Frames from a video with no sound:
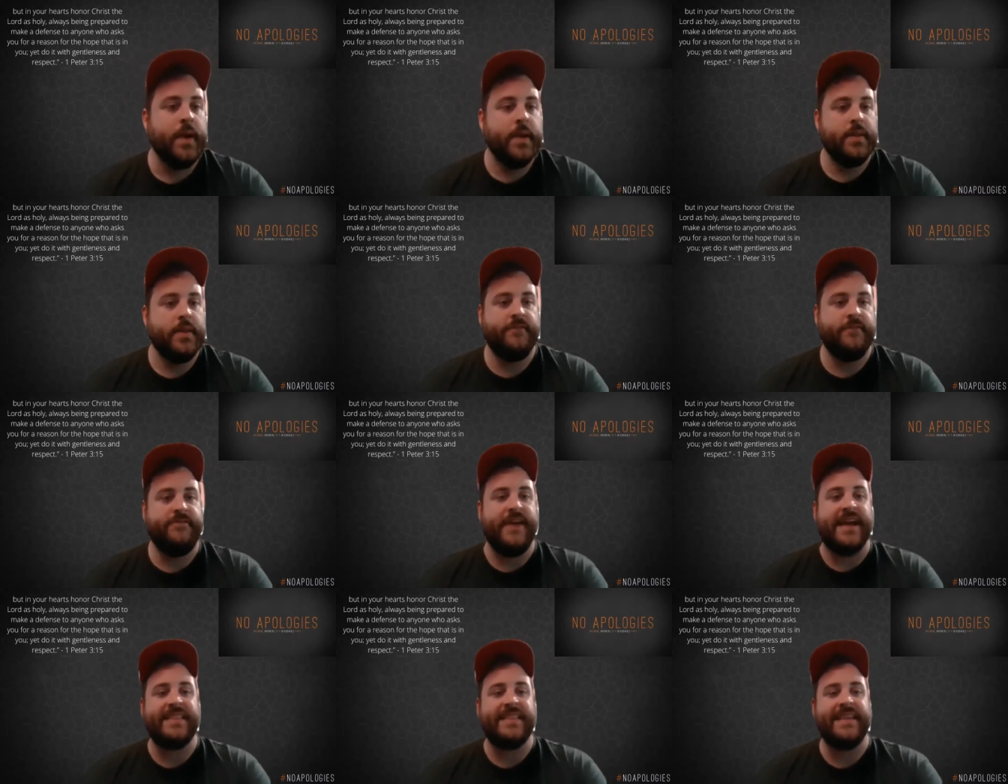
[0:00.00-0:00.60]
The
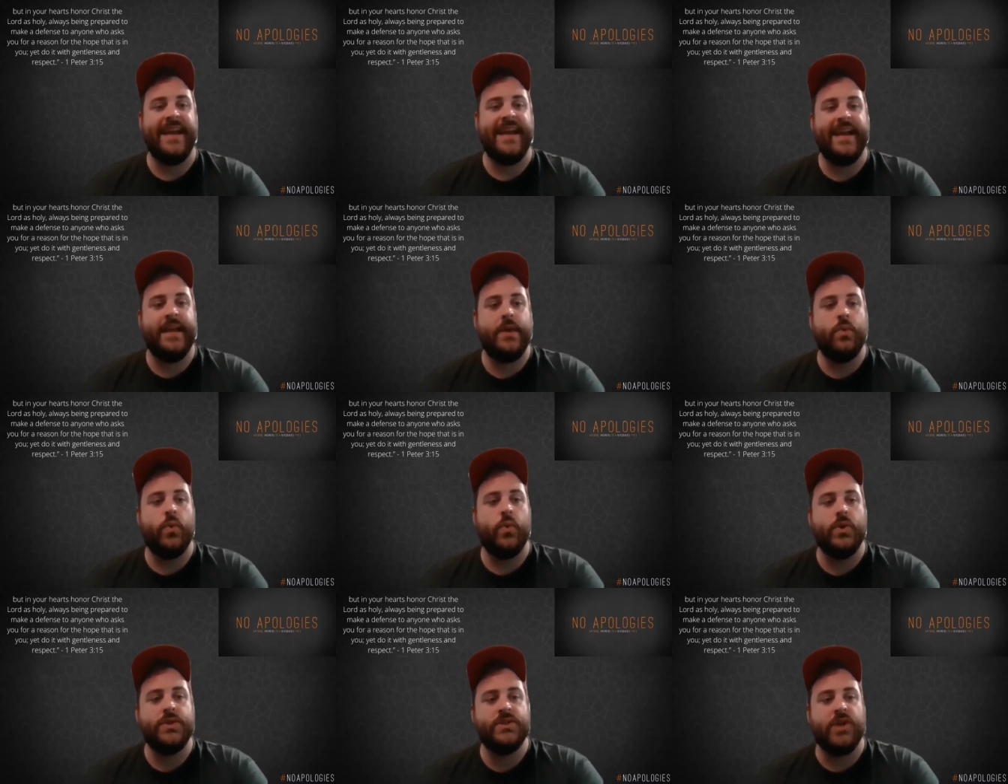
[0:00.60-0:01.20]
fact that
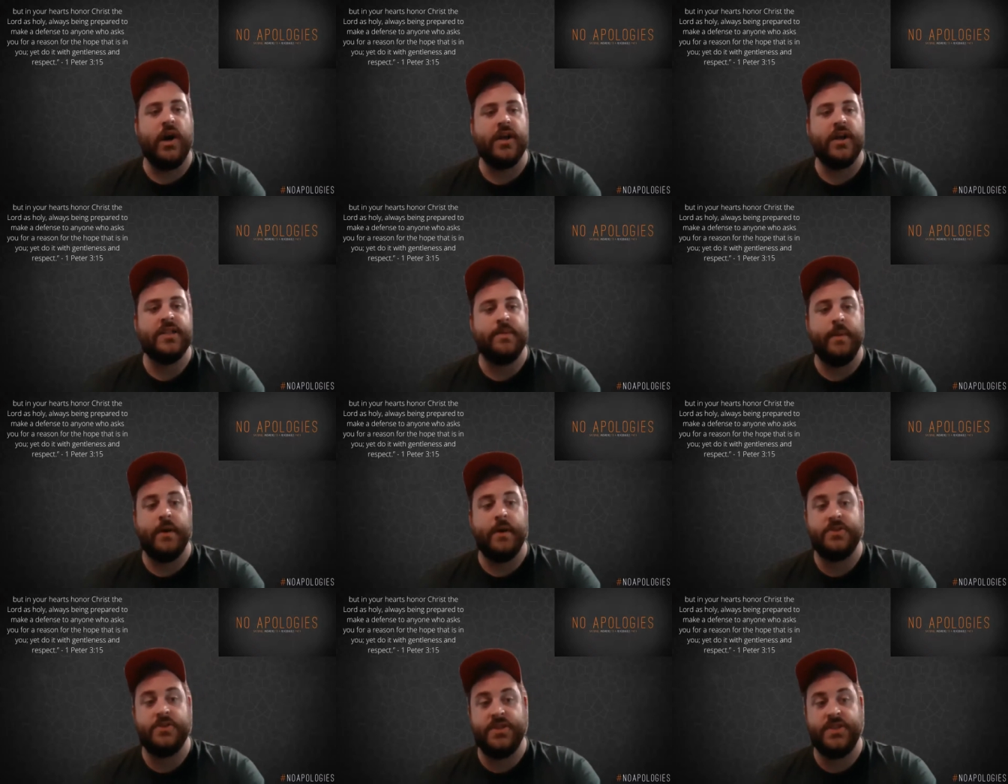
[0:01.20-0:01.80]
anyone talked
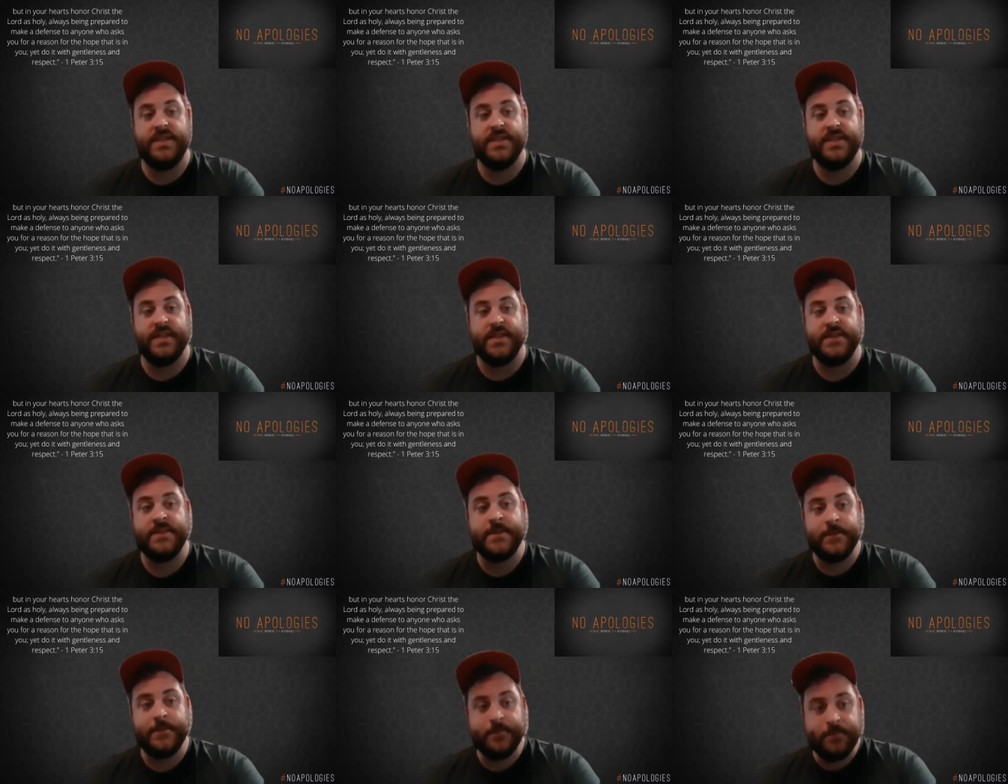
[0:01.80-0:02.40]
about
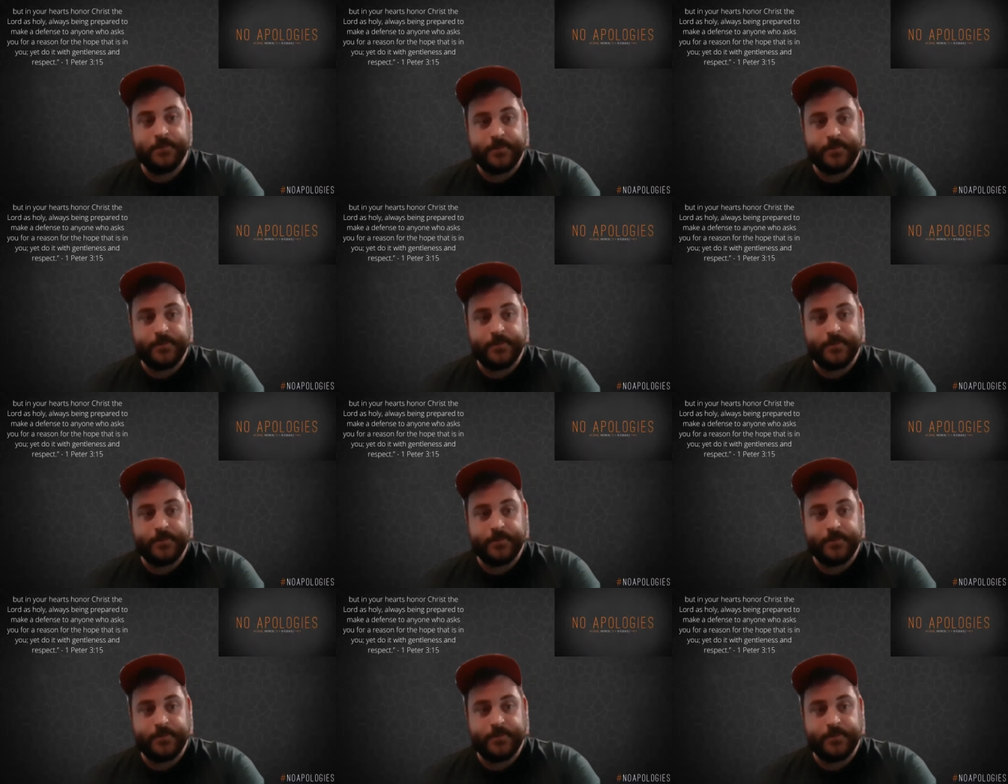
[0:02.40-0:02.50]
Jesus